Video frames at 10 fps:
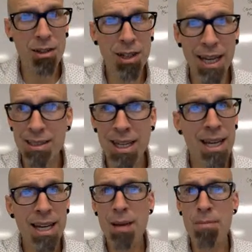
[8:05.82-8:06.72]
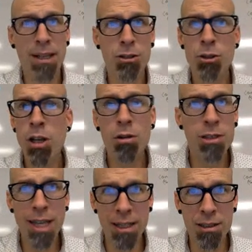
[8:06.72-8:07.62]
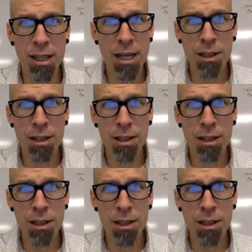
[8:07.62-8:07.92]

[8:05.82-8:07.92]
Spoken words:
case, it makes no sense